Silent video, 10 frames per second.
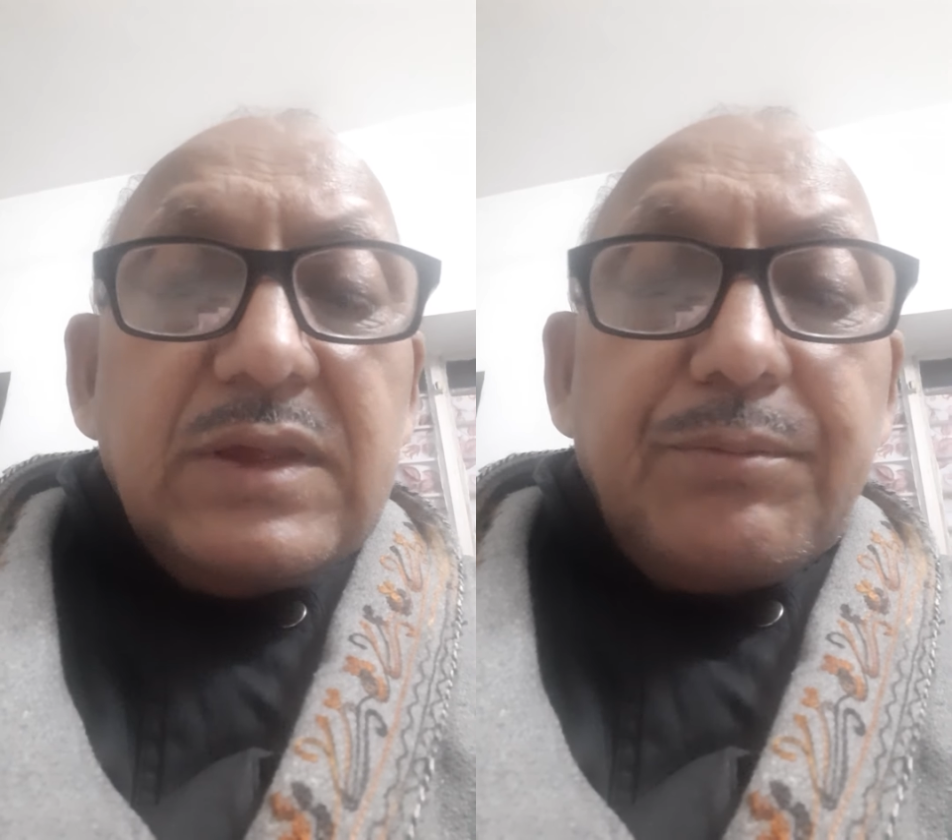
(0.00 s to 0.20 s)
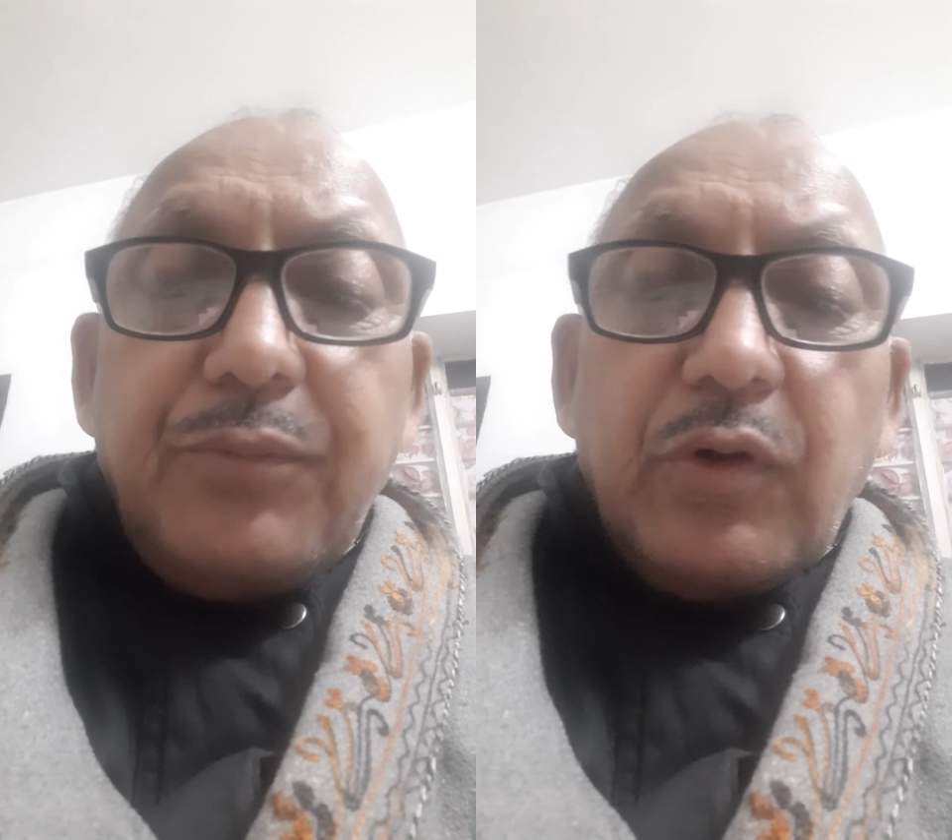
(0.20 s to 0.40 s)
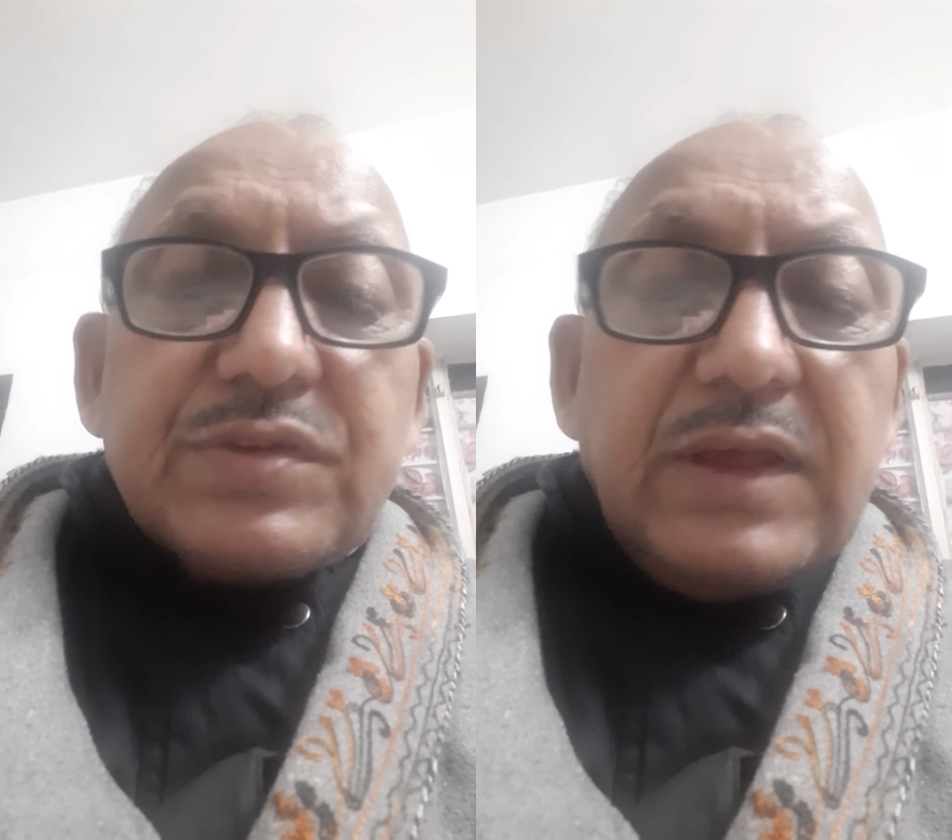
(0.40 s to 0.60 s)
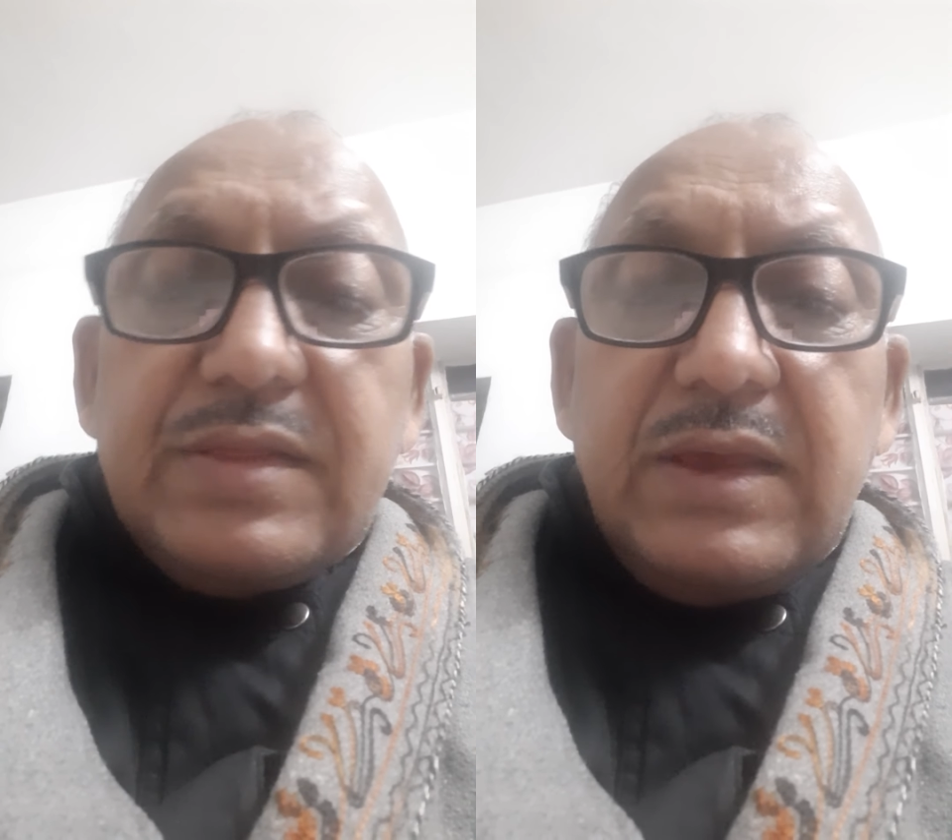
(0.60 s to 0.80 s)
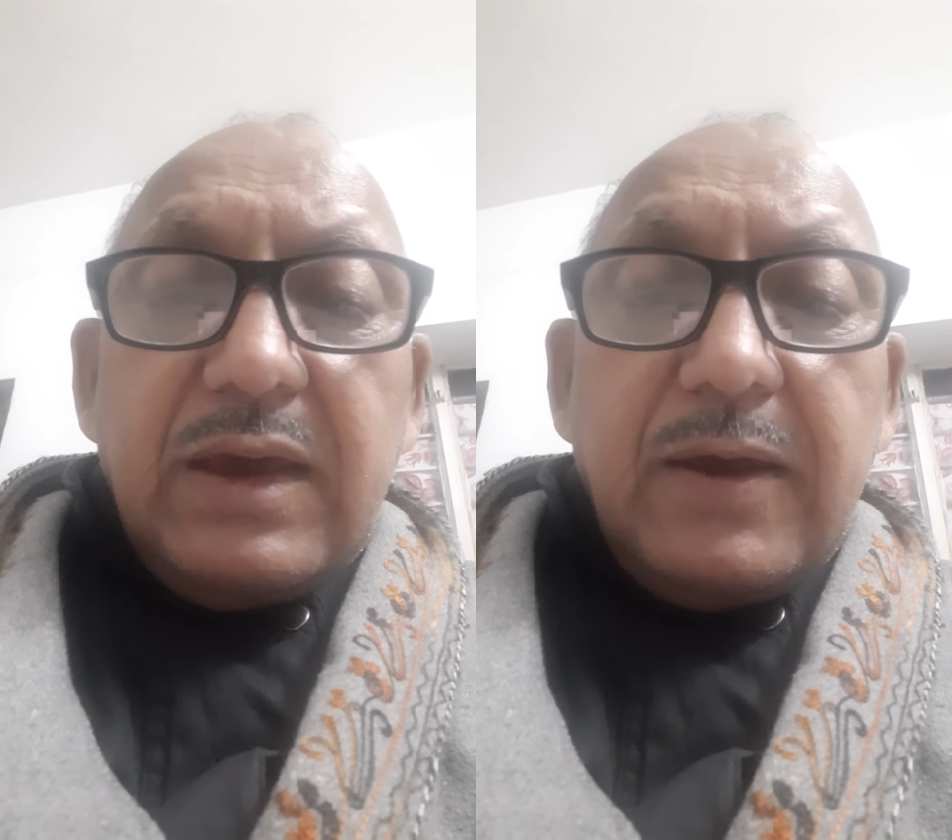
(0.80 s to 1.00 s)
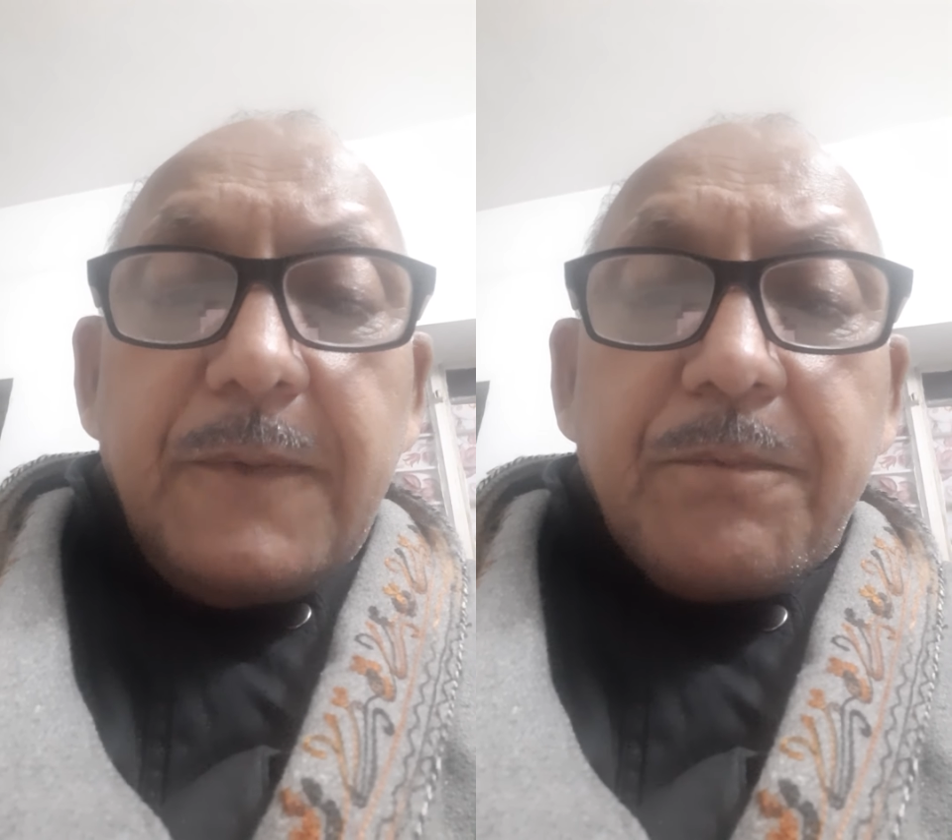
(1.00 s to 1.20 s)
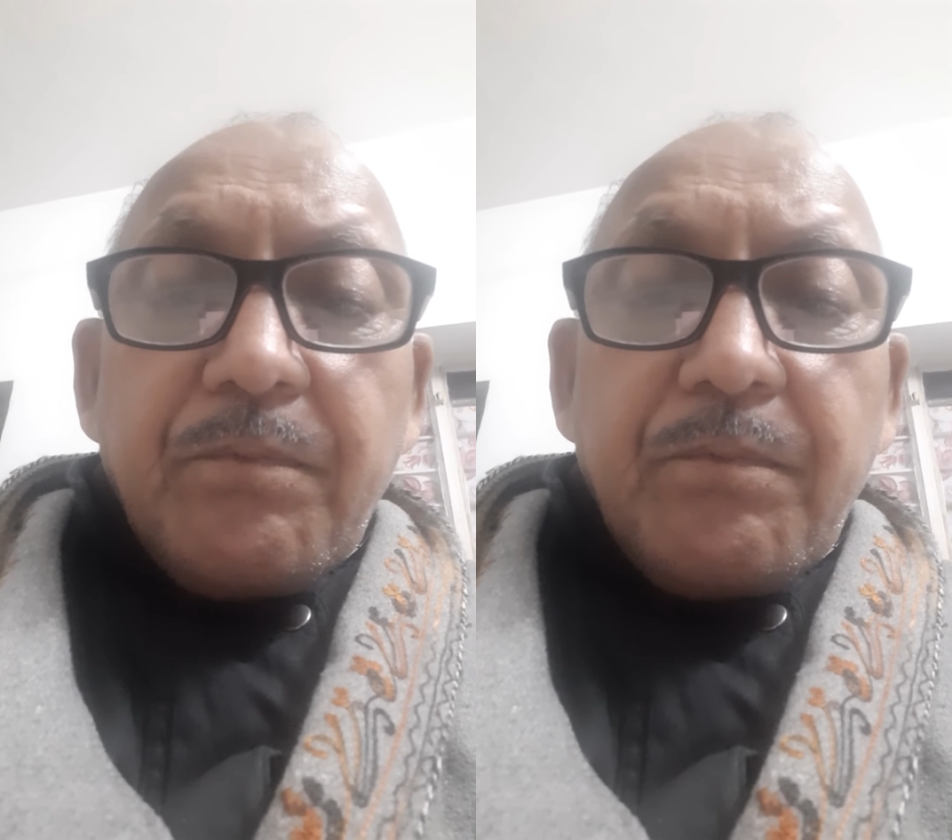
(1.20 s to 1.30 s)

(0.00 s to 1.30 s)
and books are there.